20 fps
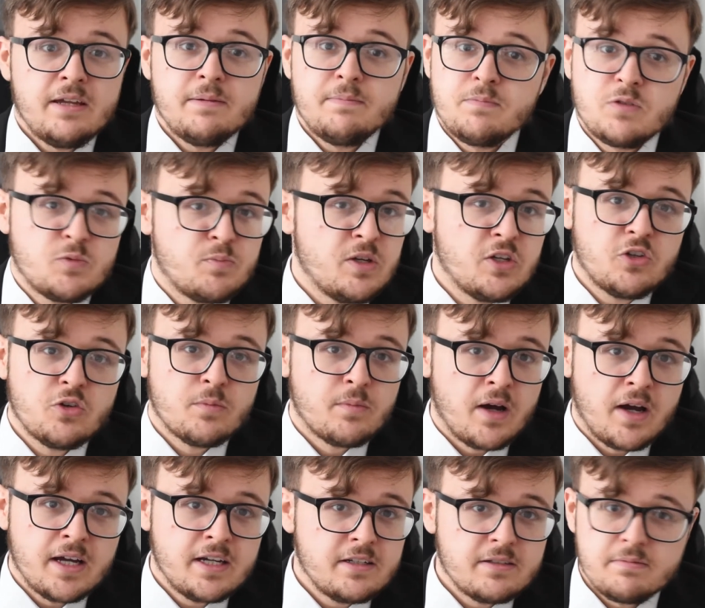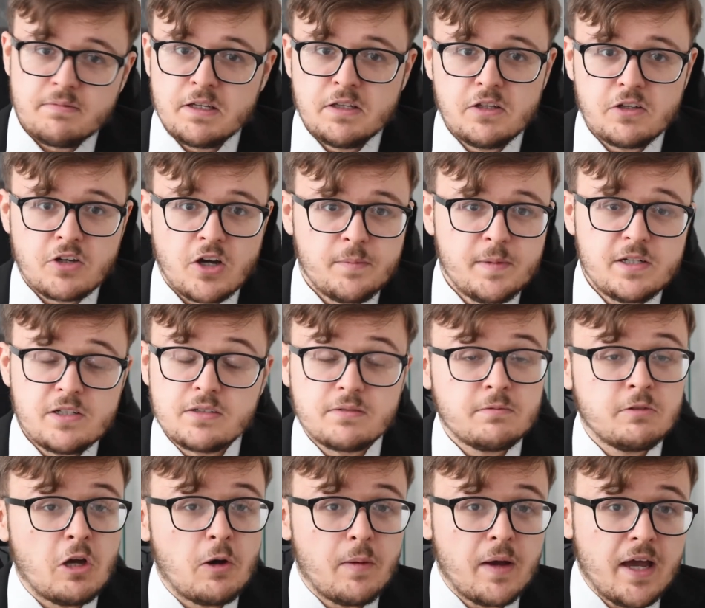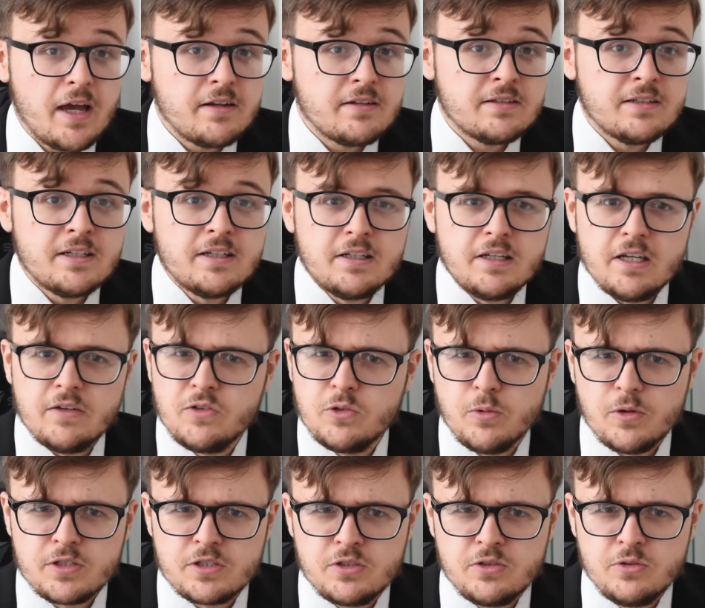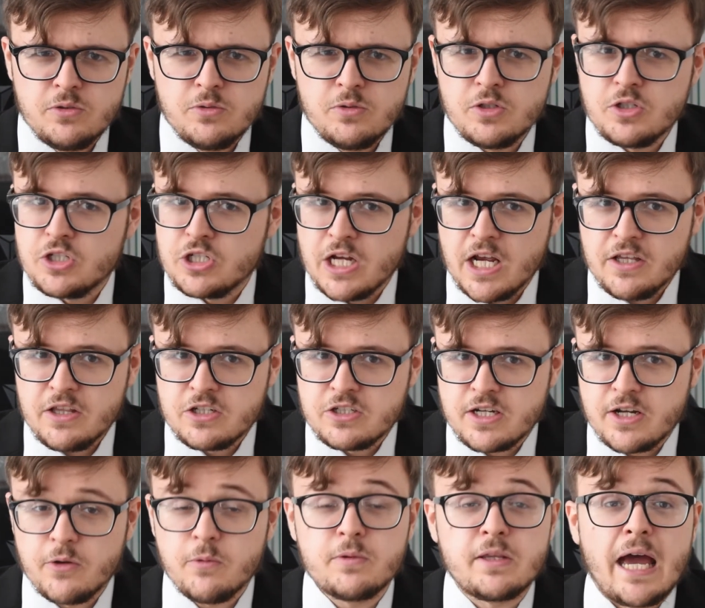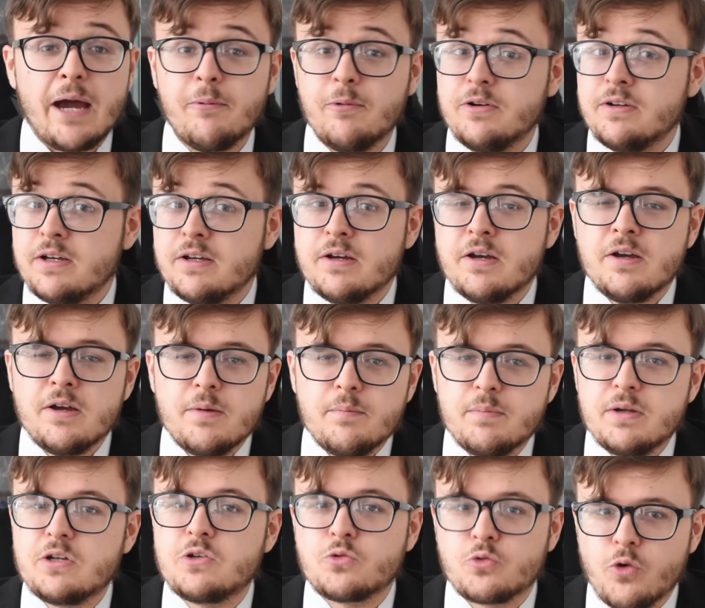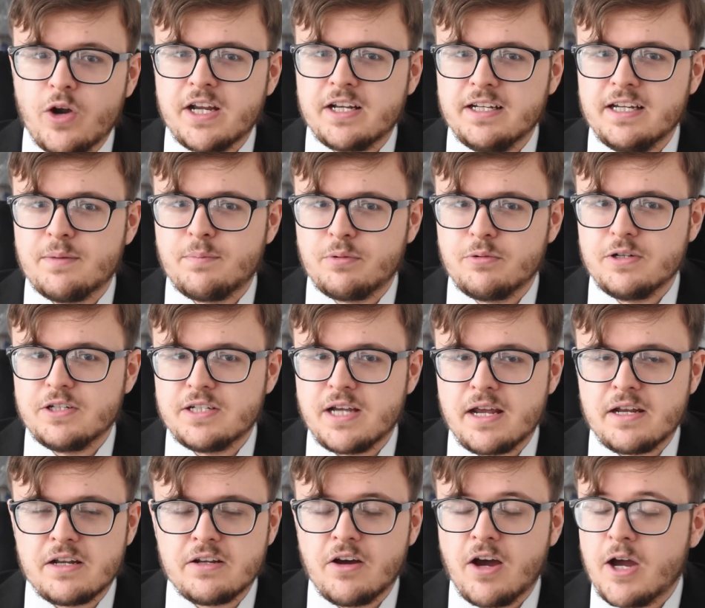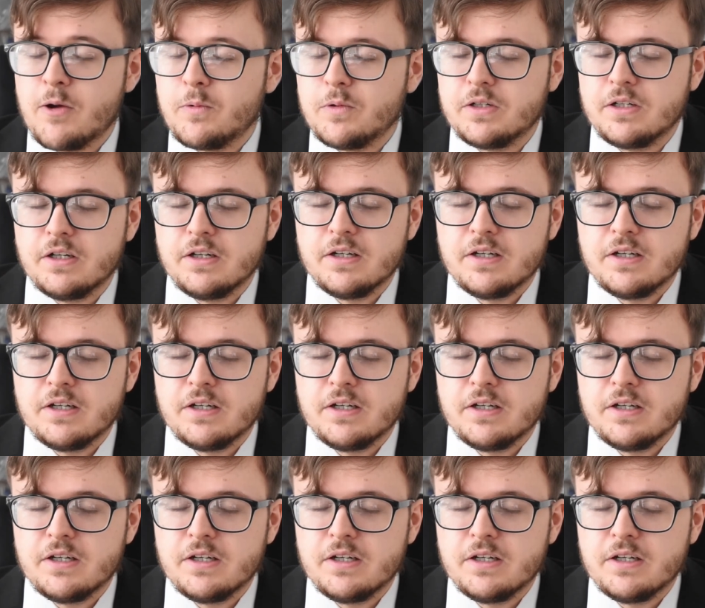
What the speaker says: speak your mind in the comments, go ahead. If you want to share the channel, that would be greatly appreciated. I'd